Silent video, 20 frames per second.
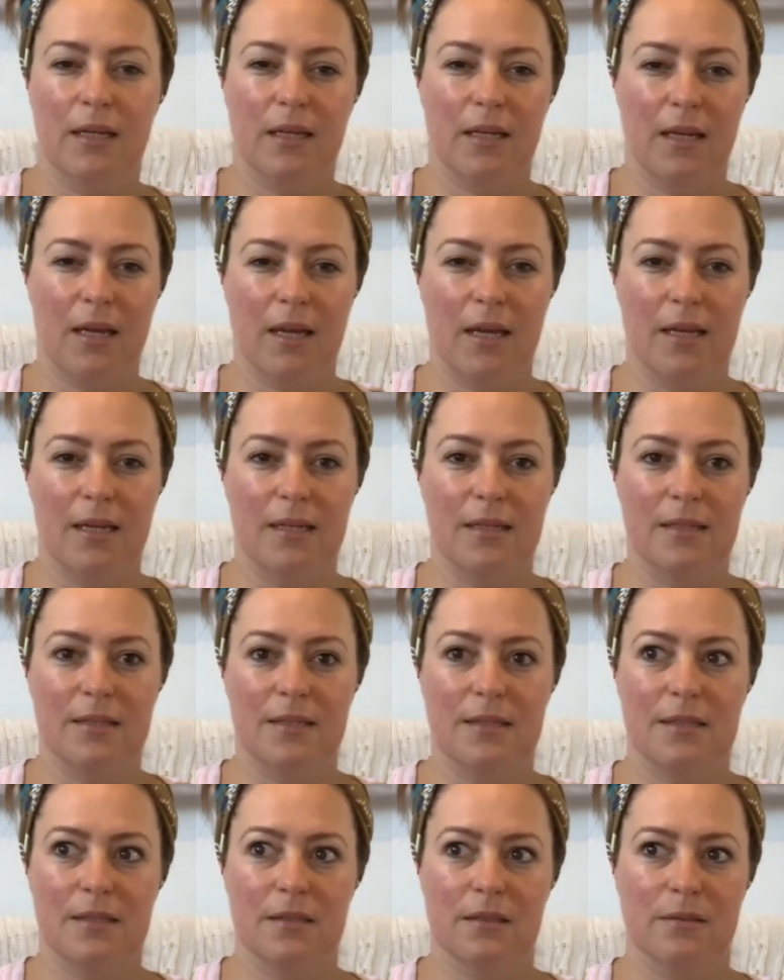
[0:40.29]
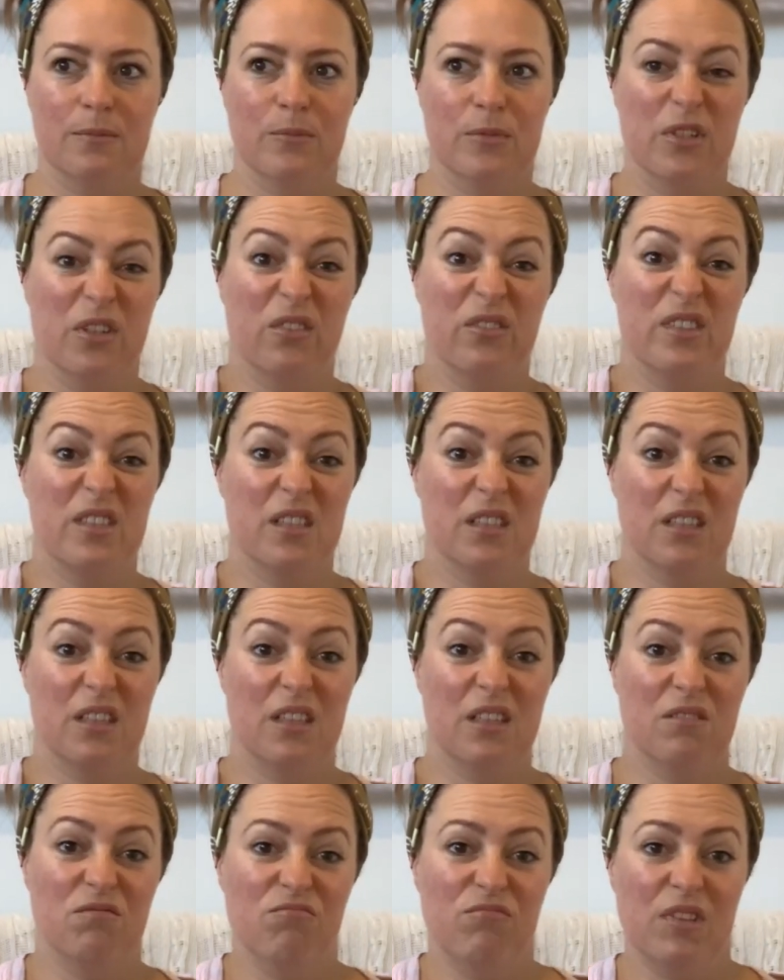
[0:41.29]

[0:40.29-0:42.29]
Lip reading: and so obviously